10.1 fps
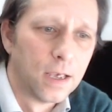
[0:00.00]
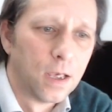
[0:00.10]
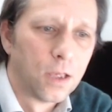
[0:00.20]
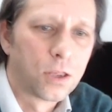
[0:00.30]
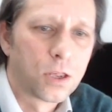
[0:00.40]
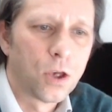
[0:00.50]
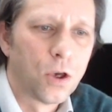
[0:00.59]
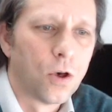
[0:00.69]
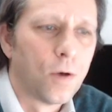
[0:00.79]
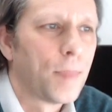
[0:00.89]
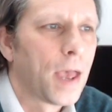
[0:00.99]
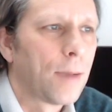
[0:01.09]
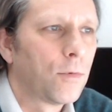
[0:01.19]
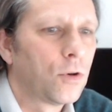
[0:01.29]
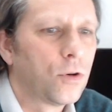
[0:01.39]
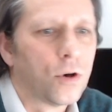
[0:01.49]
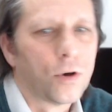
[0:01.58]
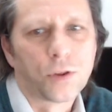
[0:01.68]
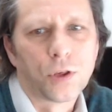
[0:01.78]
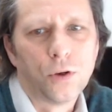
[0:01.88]
So I'm going to
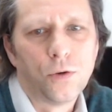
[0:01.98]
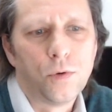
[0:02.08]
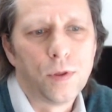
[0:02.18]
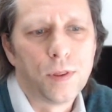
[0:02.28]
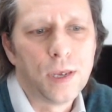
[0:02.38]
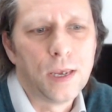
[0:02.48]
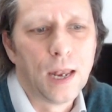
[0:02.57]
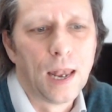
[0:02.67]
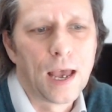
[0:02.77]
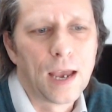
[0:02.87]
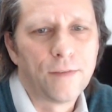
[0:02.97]
go to the live